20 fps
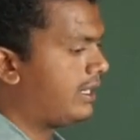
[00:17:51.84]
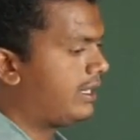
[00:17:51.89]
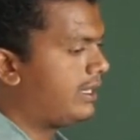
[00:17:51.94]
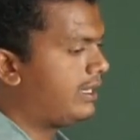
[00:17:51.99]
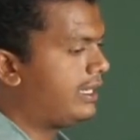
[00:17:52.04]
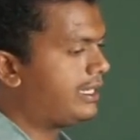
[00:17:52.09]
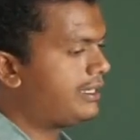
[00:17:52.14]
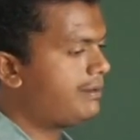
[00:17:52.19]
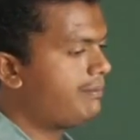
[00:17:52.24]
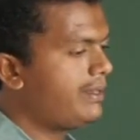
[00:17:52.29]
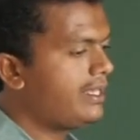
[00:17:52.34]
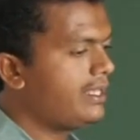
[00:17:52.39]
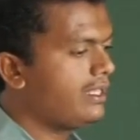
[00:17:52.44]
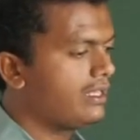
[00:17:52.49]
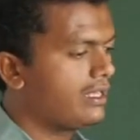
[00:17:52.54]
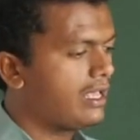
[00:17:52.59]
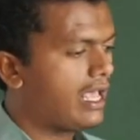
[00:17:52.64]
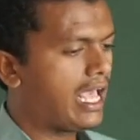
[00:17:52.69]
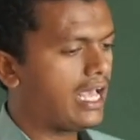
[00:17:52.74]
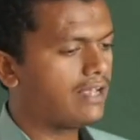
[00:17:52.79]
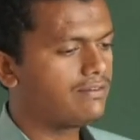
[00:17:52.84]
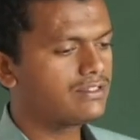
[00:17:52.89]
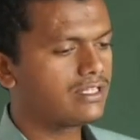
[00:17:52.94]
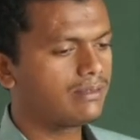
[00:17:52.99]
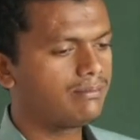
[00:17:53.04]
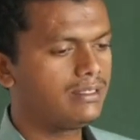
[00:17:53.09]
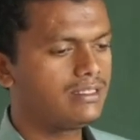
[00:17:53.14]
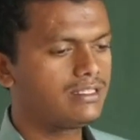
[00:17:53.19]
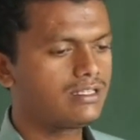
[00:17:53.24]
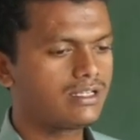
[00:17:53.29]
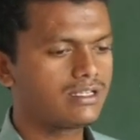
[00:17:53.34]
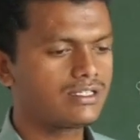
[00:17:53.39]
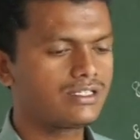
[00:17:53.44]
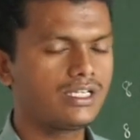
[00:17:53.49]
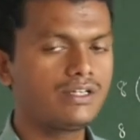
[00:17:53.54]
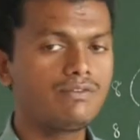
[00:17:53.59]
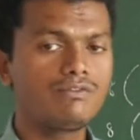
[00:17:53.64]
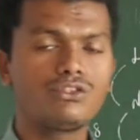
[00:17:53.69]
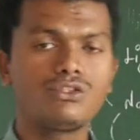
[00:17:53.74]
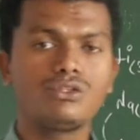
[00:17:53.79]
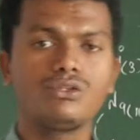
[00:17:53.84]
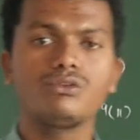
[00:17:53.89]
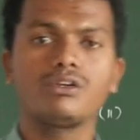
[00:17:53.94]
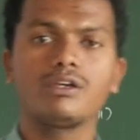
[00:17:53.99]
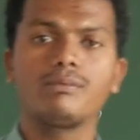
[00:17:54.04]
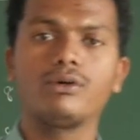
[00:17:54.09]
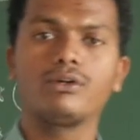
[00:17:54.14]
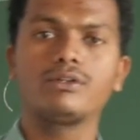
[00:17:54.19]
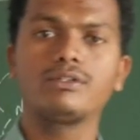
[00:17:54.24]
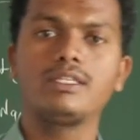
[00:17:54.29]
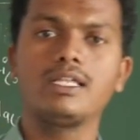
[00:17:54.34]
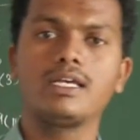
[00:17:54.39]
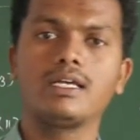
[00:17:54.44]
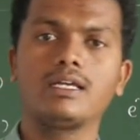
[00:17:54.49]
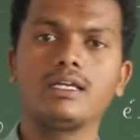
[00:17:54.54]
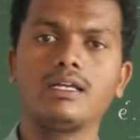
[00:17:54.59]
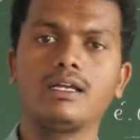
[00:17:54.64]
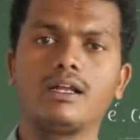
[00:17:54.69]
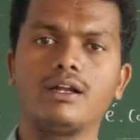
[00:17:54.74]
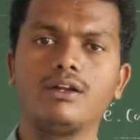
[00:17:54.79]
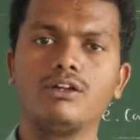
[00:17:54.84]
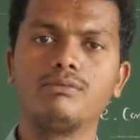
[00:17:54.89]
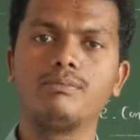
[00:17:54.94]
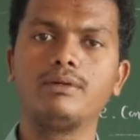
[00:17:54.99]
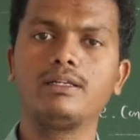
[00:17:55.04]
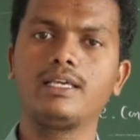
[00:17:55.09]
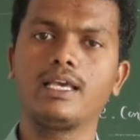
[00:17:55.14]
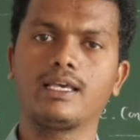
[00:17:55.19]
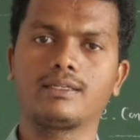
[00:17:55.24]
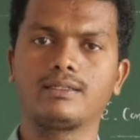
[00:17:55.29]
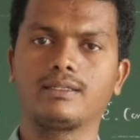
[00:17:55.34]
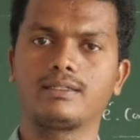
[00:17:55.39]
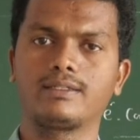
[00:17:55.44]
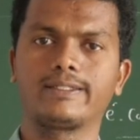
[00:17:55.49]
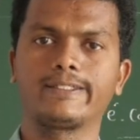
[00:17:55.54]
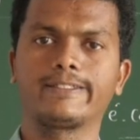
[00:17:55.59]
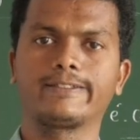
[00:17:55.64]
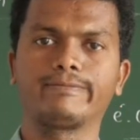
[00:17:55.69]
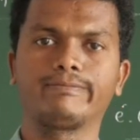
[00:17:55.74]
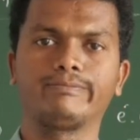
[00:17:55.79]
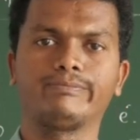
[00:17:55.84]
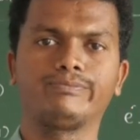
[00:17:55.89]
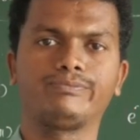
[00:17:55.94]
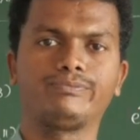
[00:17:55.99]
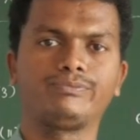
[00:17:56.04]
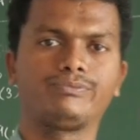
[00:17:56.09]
let me have some discussion with you about the noble gases.